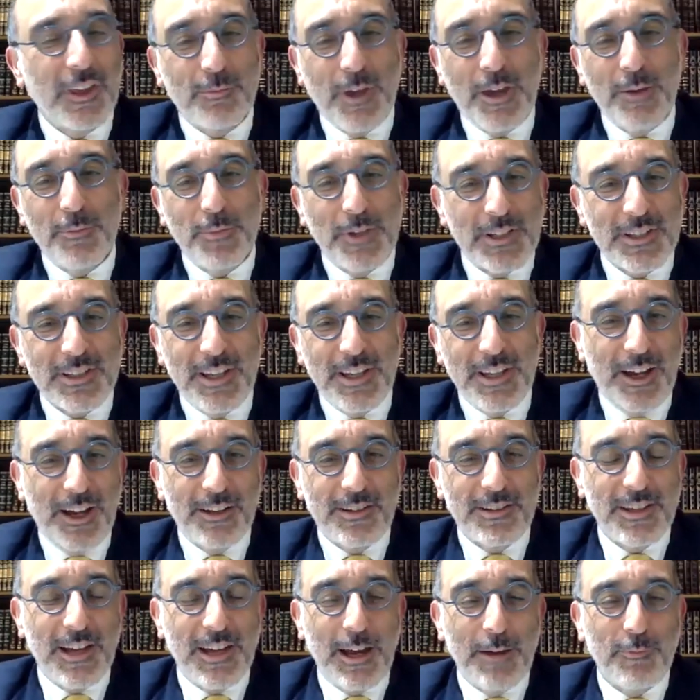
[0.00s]
maybe it's now
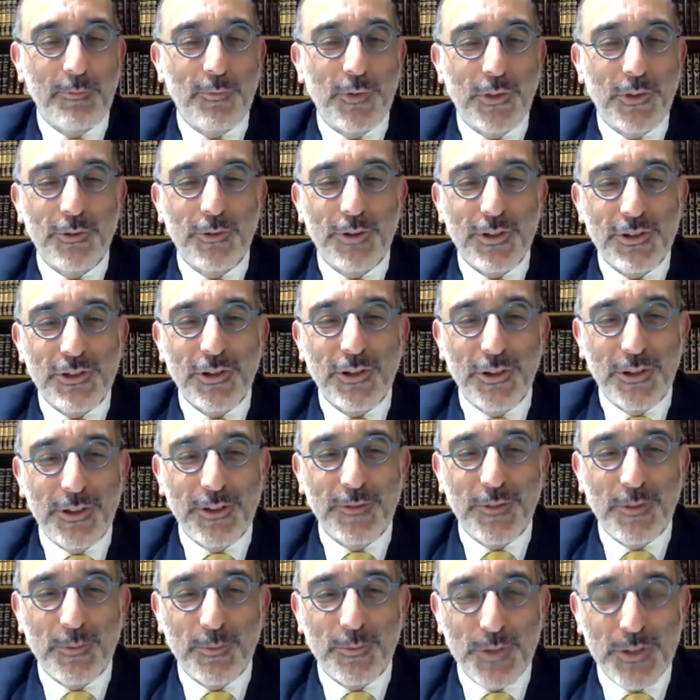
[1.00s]
time for the return
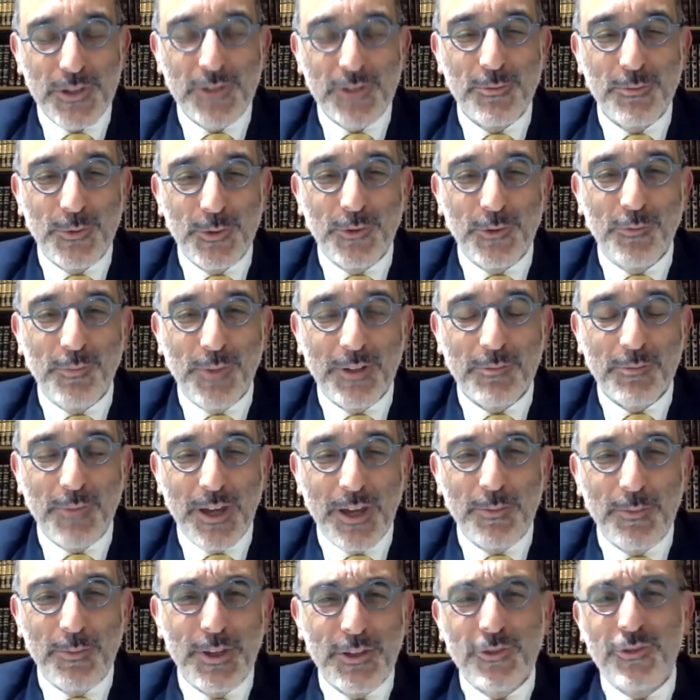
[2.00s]
of the Musa movement,
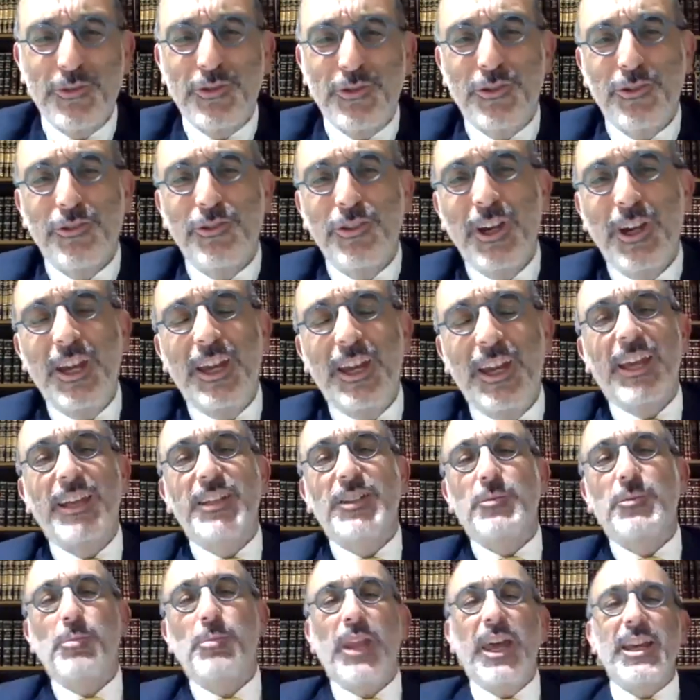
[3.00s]
maybe to
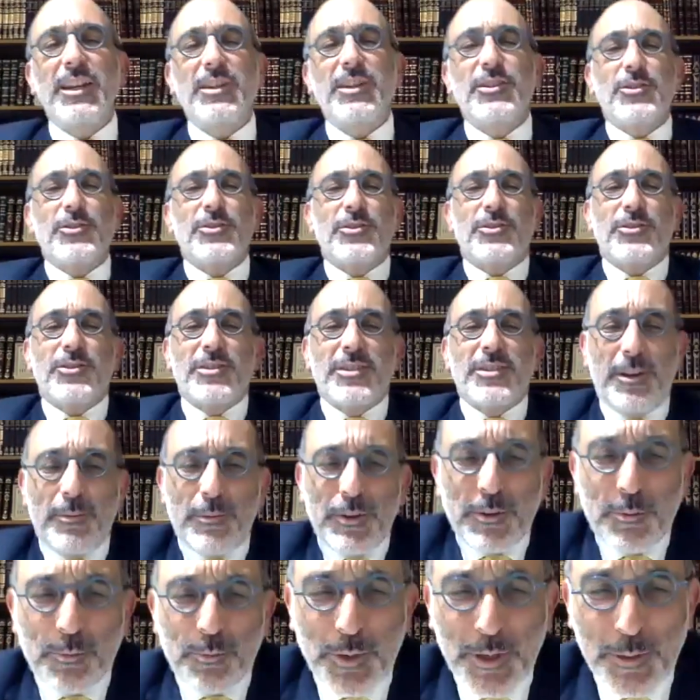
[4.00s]
explain to some
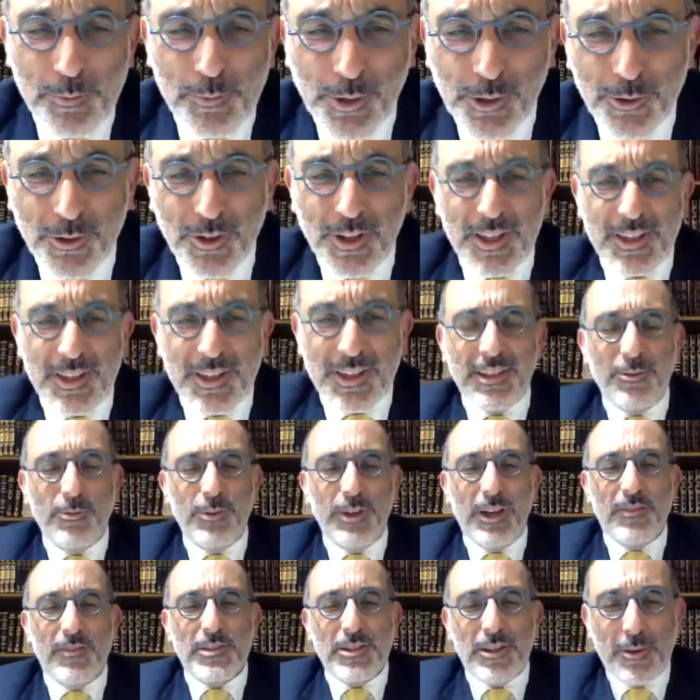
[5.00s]
of the people who are listening, we
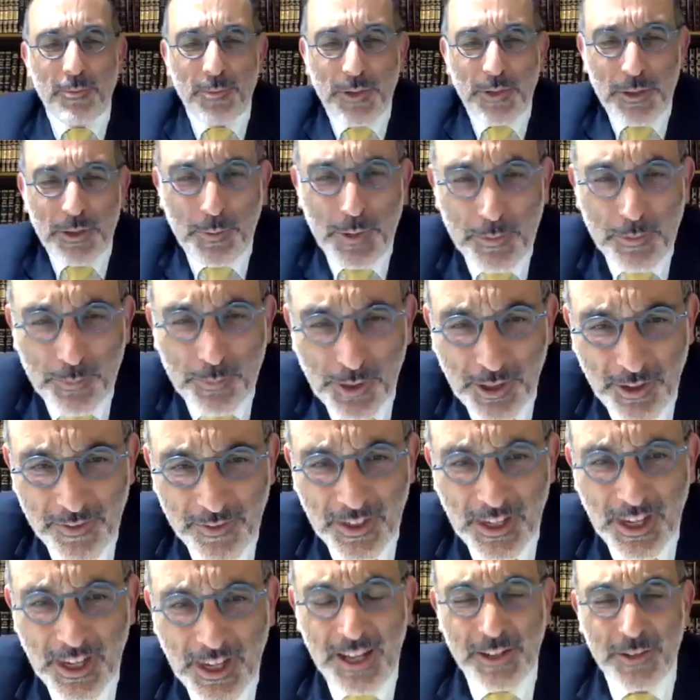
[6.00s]
have so many people on the
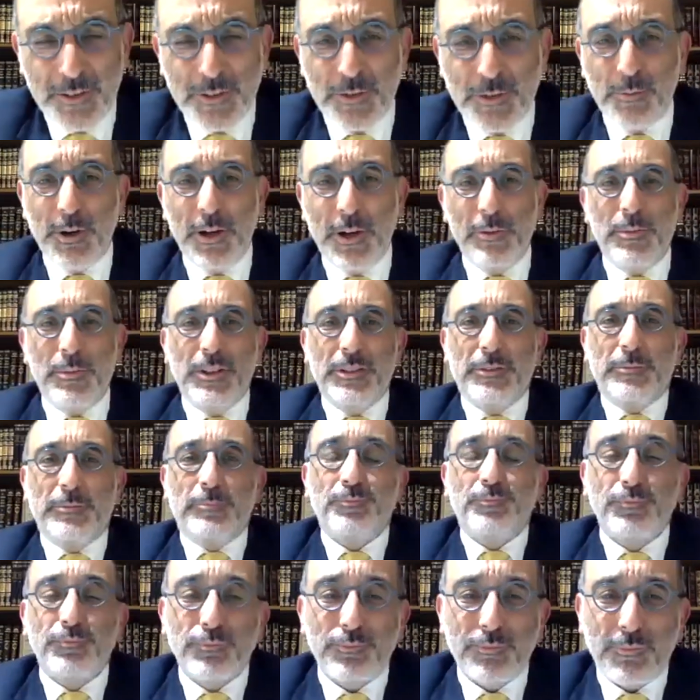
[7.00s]
line at the moment,
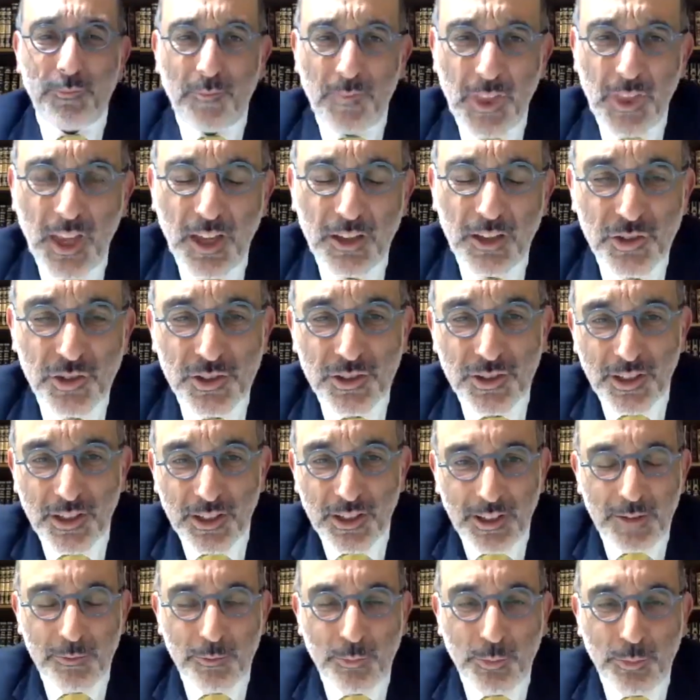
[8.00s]
just
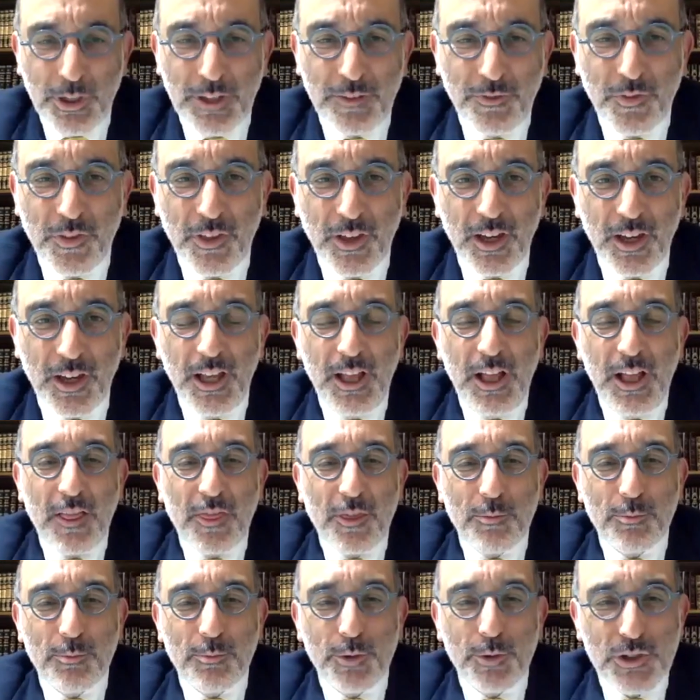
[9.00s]
in brief, the
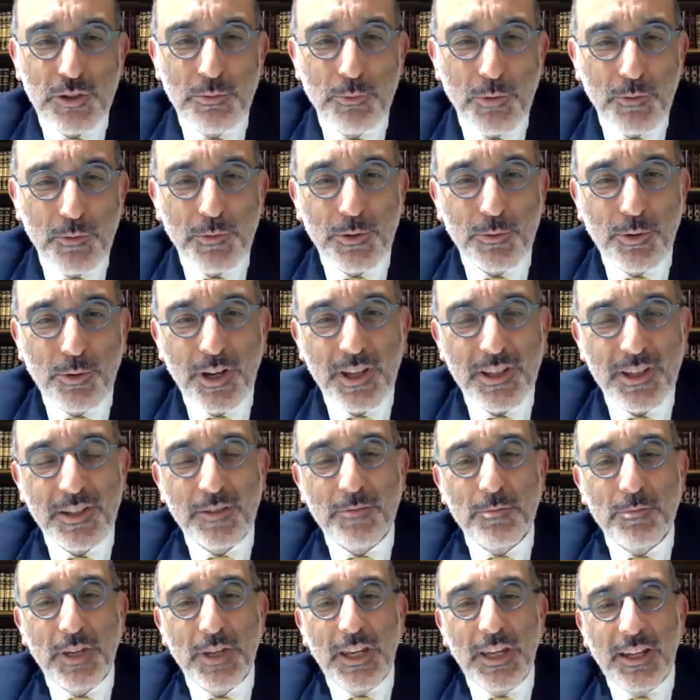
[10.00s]
Musa movement, what does it
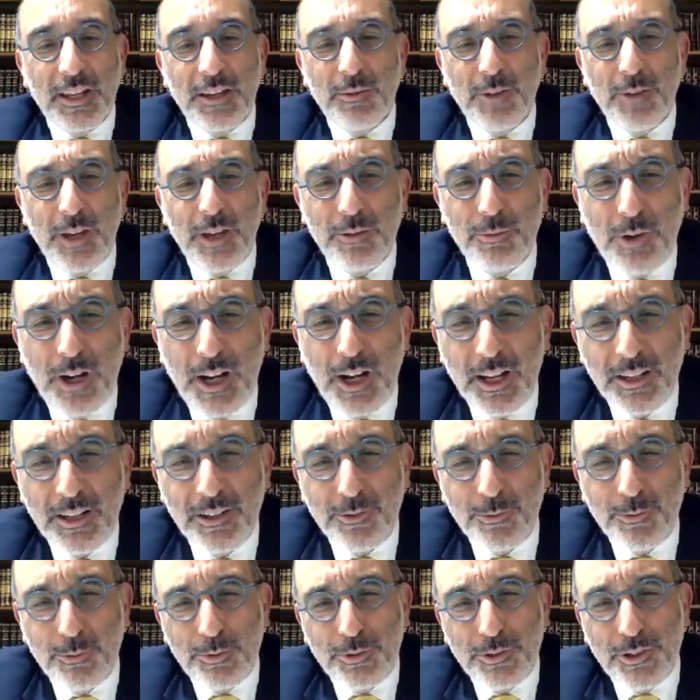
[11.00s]
mean, and why do
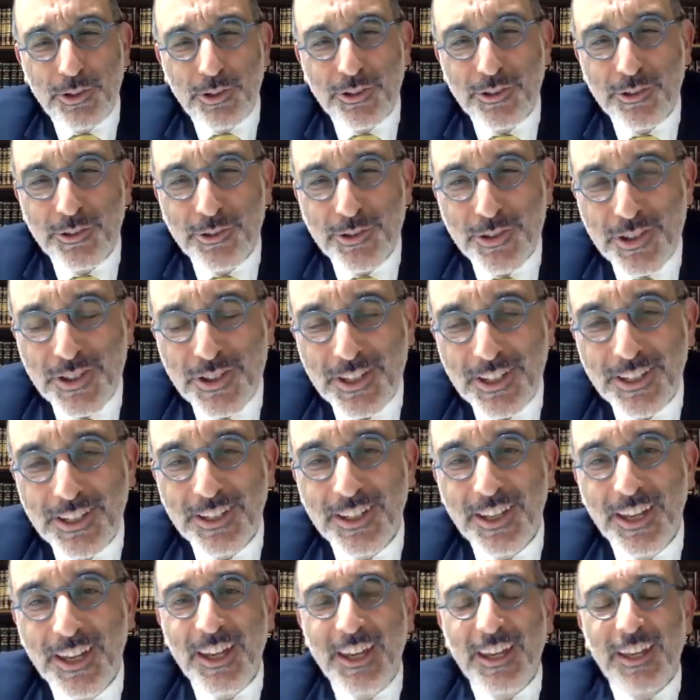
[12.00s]
you
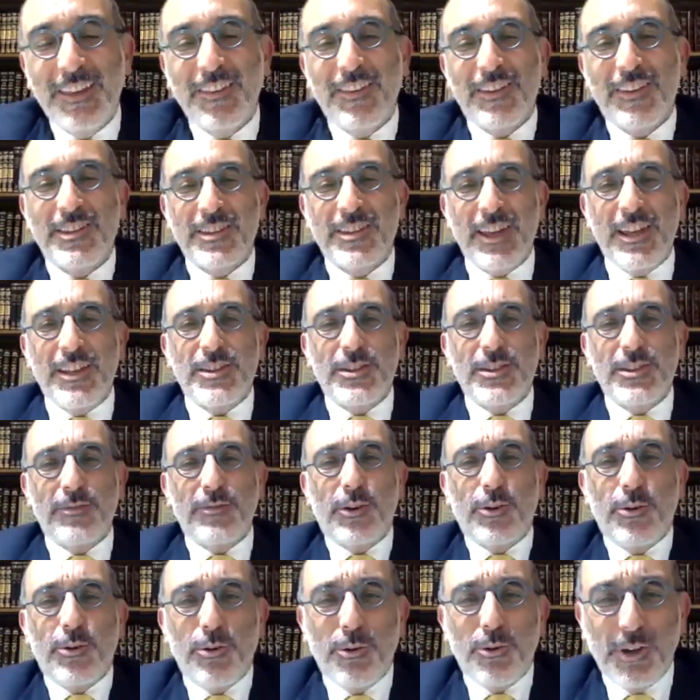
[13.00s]
see the sense of the
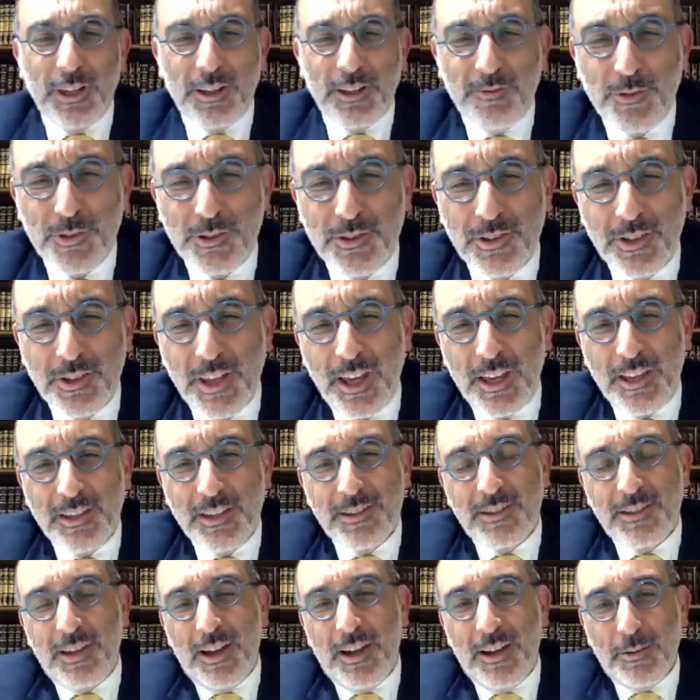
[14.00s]
calling for today's
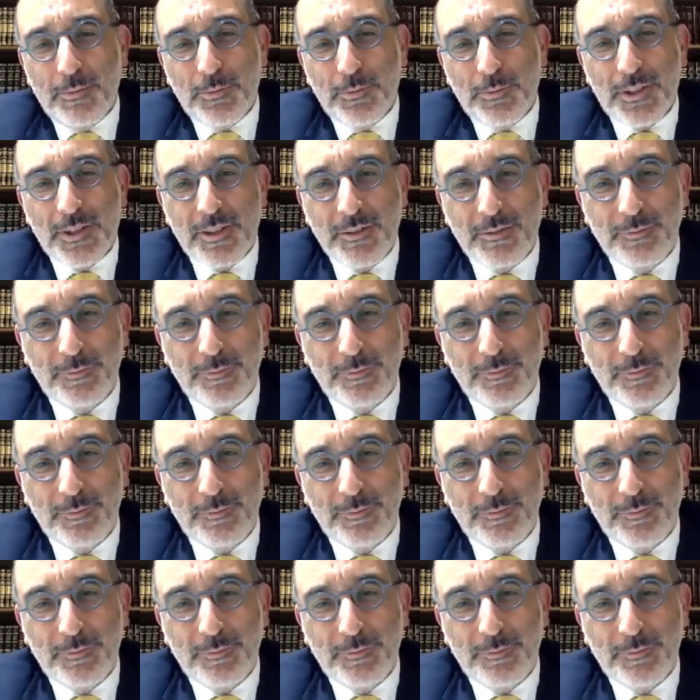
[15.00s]
times?